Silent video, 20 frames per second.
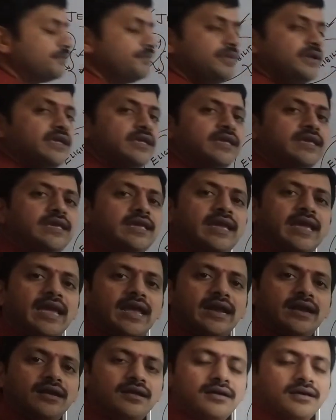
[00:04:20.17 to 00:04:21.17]
BE
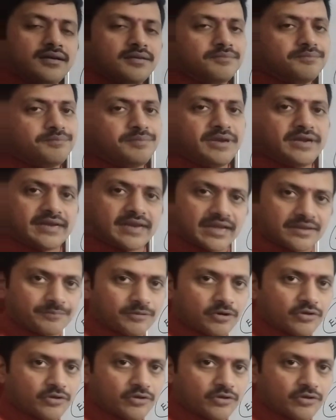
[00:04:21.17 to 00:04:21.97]
and BTech